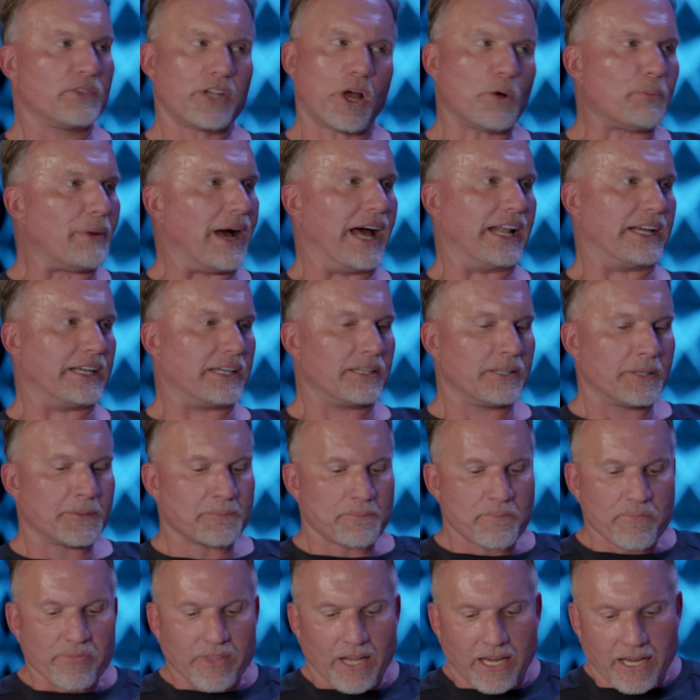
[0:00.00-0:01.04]
Nobody.
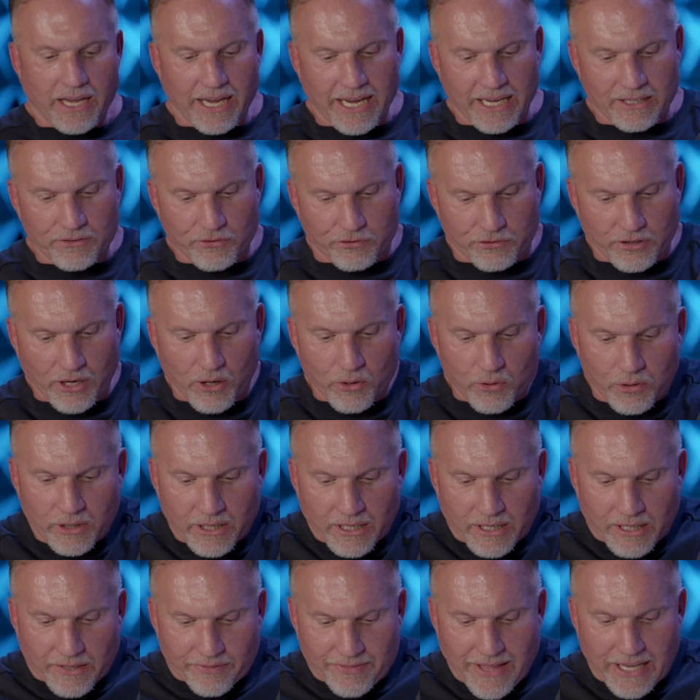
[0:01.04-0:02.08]
And so
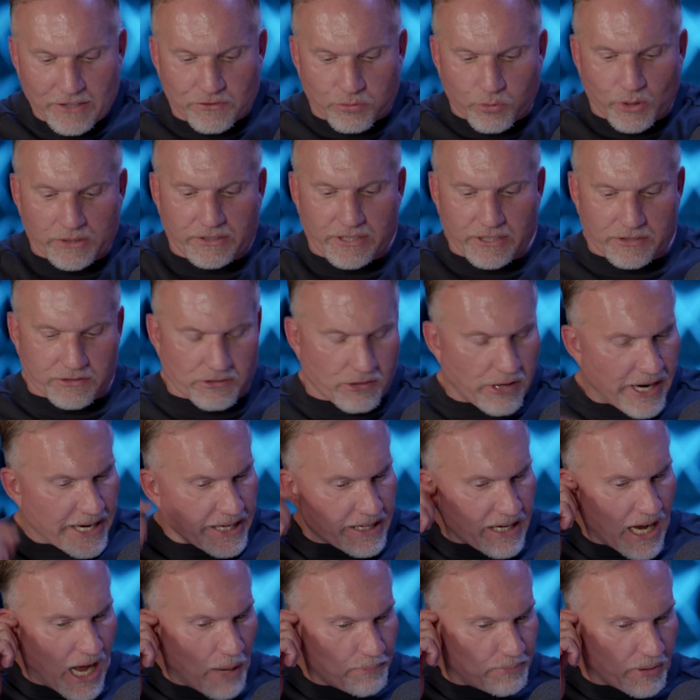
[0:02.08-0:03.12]
that's what this
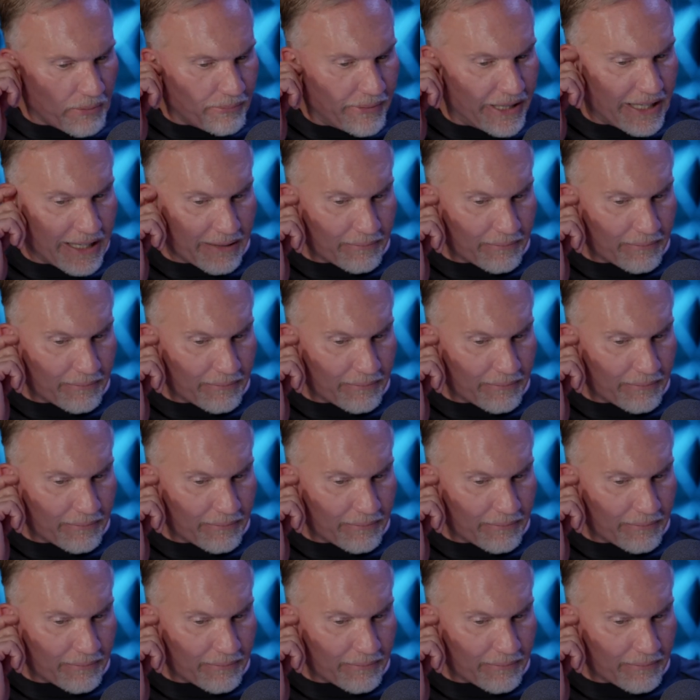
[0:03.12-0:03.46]
great compliment,